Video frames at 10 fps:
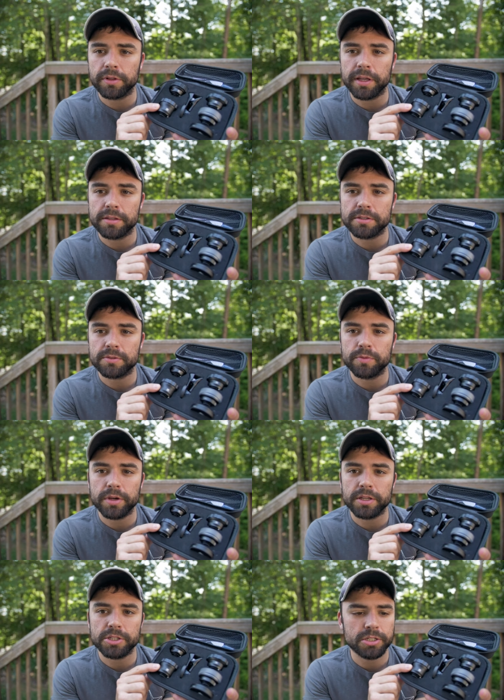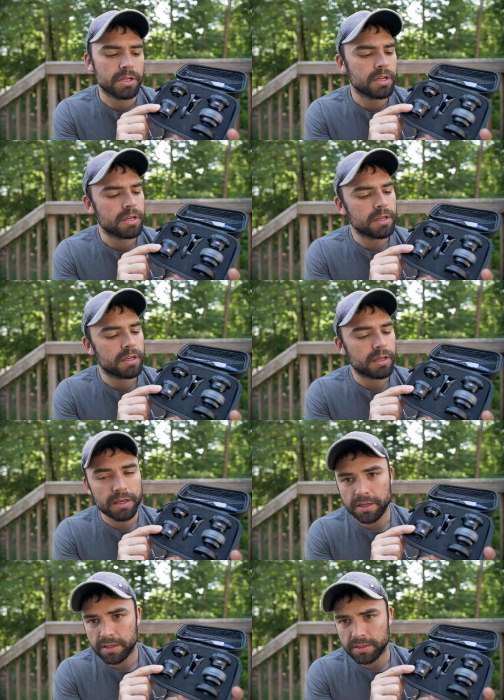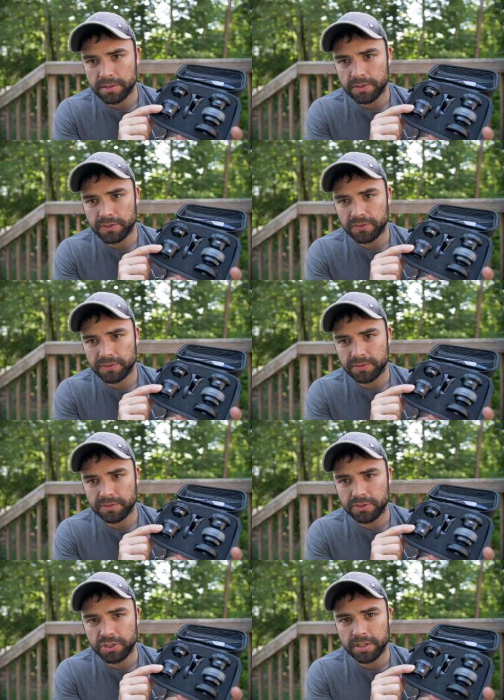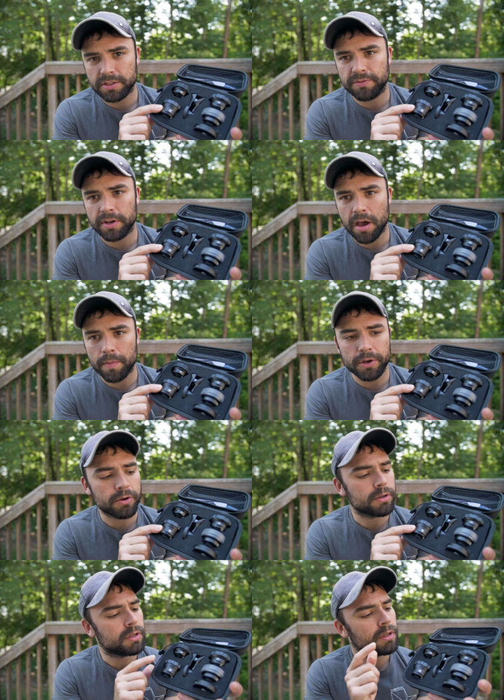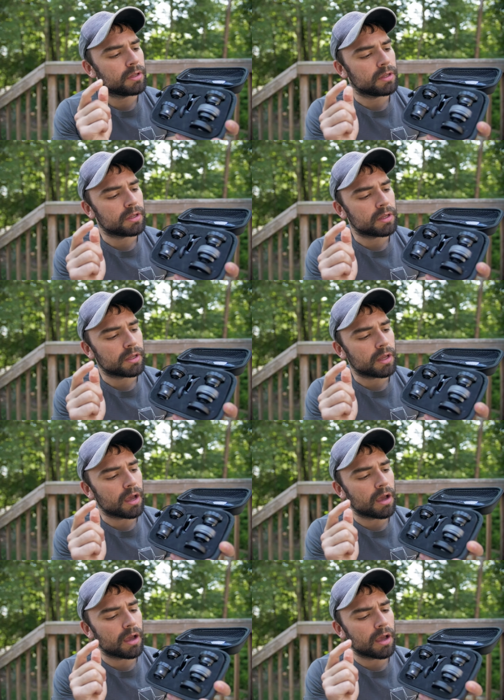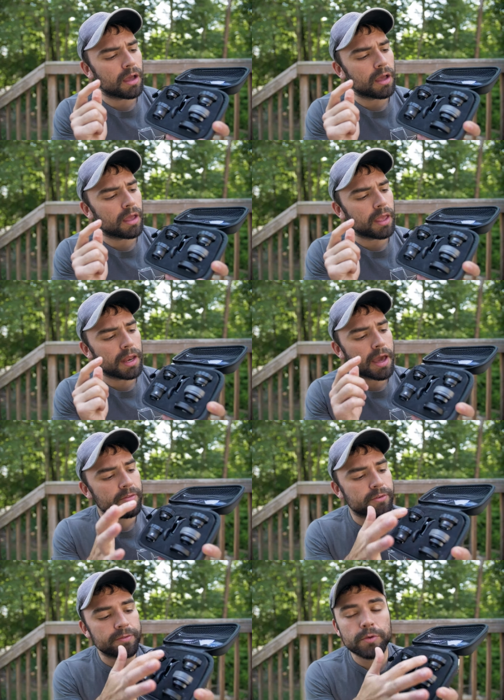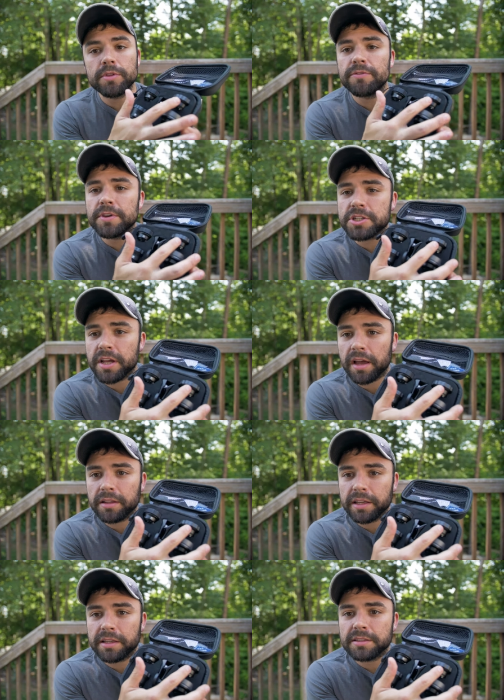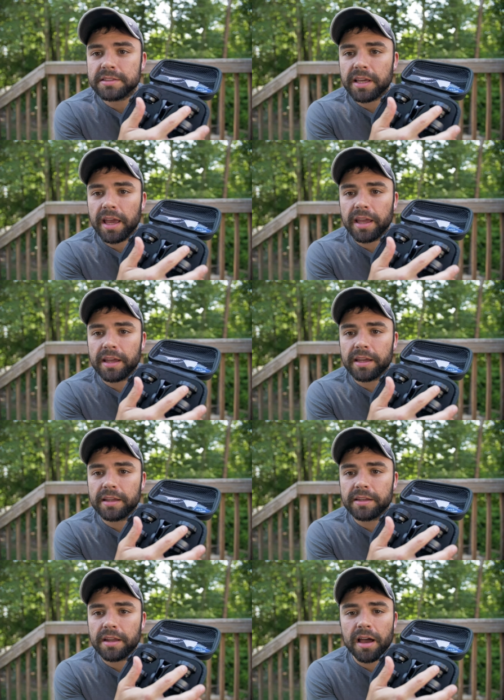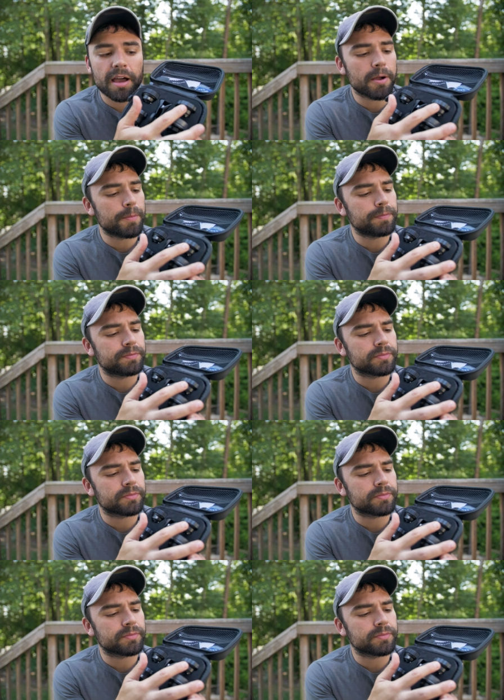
lens, which is just phenomenal uh, and I've reviewed the fisheye lens, and um,